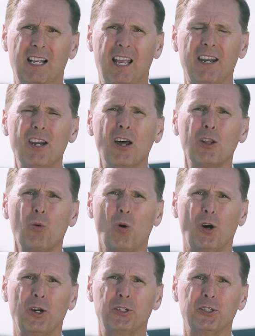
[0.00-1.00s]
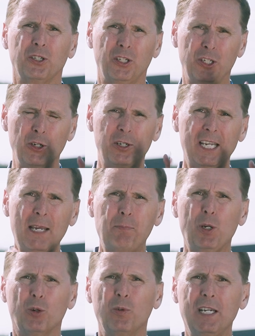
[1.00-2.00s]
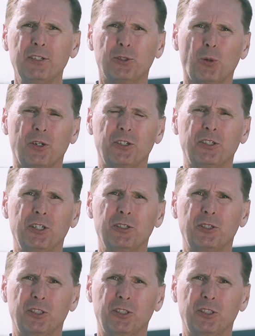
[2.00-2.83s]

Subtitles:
In other words, you keep your resources